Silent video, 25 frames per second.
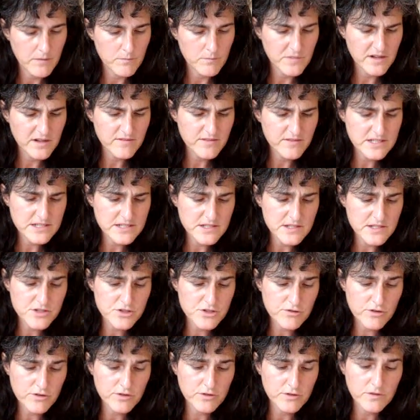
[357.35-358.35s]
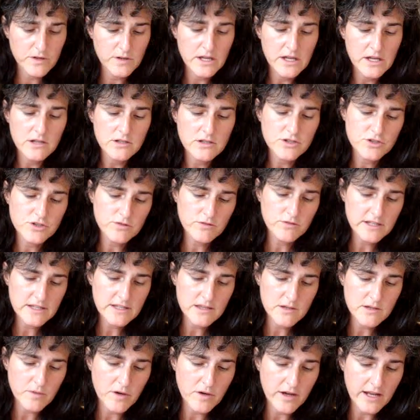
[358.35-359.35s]
But if this is true, surely
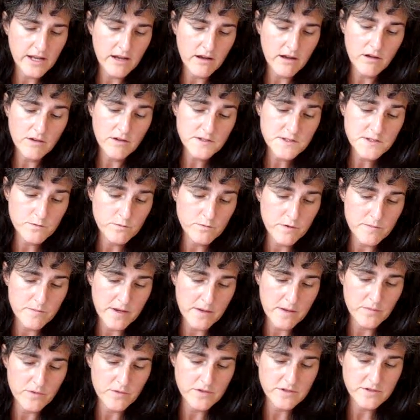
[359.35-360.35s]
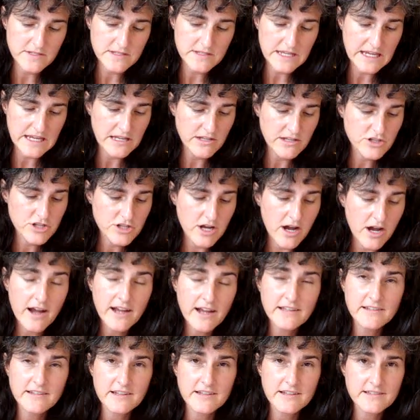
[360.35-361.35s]
the body also remembers each
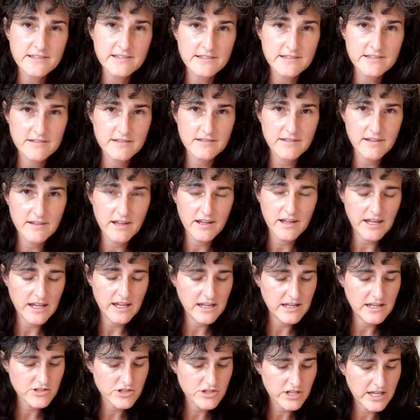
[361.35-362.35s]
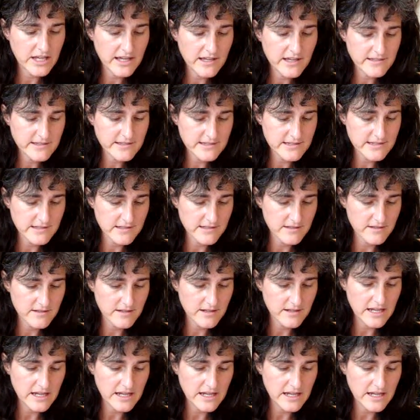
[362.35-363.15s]
kindness, each kiss,